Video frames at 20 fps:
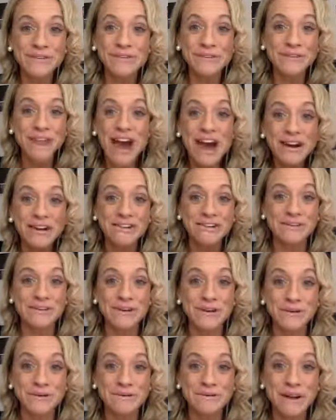You're not on your
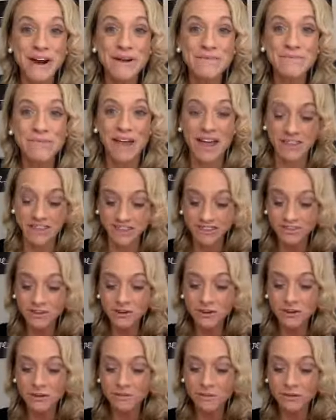own, right? And then
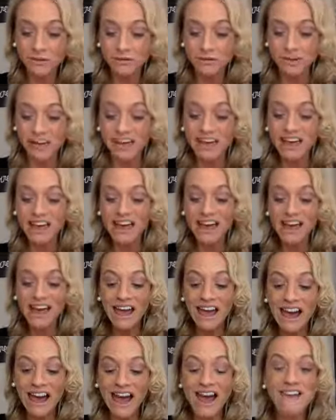secret number three,
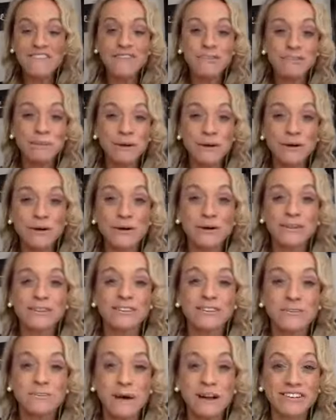have
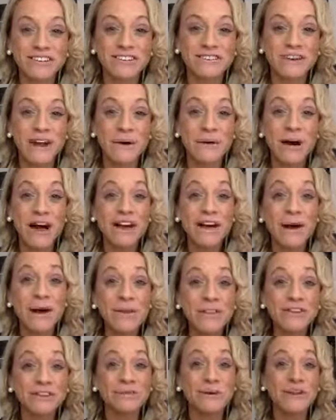perspective. Now, I call
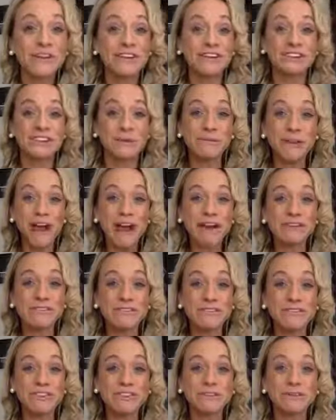this one, the subtitle
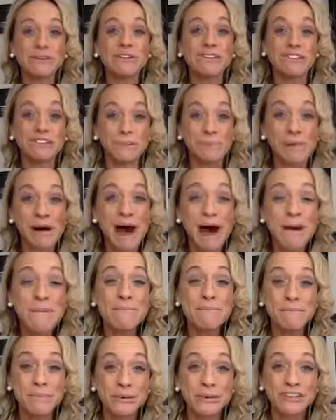for this one is to
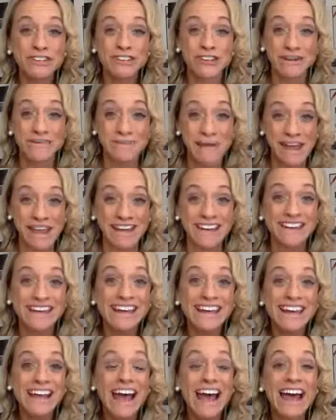pop more champagne.
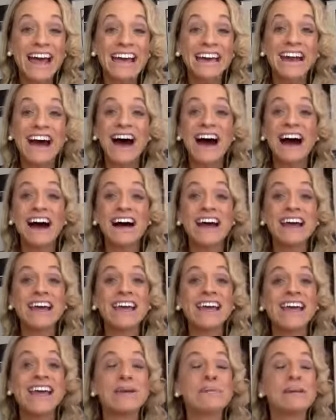And
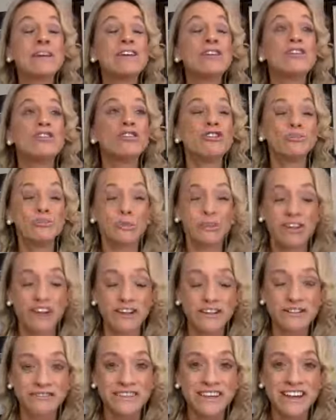I am a huge
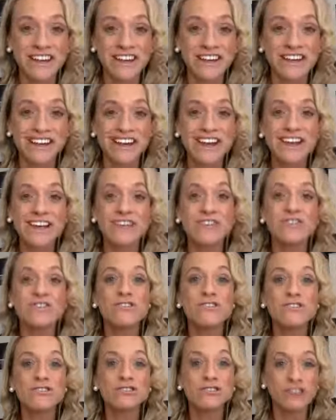Prosecco fan, a
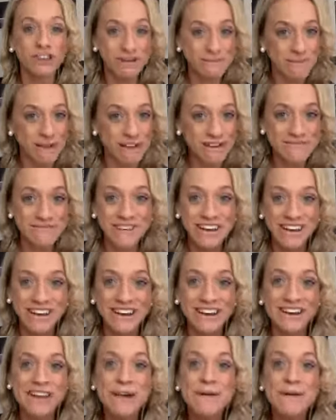huge champagne fan.